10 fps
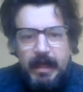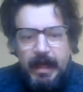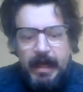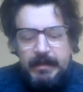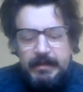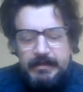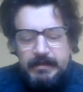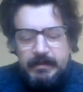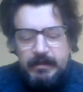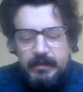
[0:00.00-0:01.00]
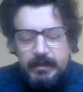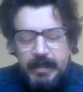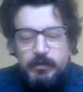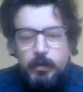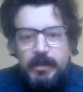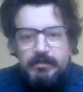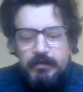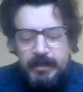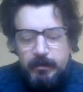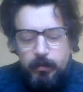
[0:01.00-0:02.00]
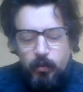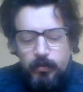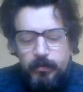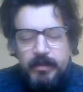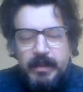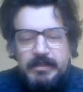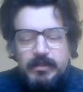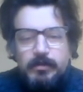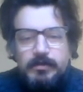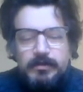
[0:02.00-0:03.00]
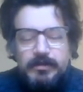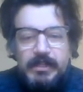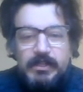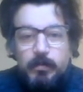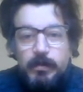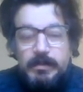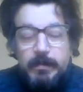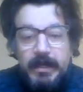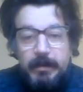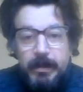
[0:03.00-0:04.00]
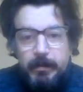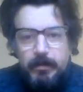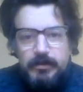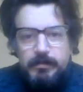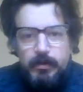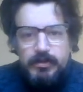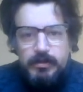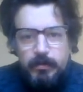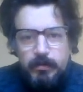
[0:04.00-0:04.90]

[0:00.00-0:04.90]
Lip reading: And that's why it's really important that there's consultation with as many people as possible